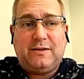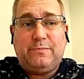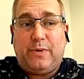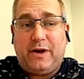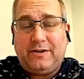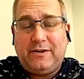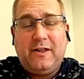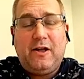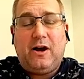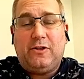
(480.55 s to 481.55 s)
But
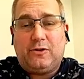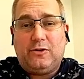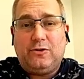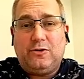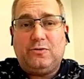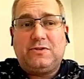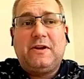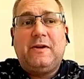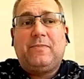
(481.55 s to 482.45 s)
on the good news,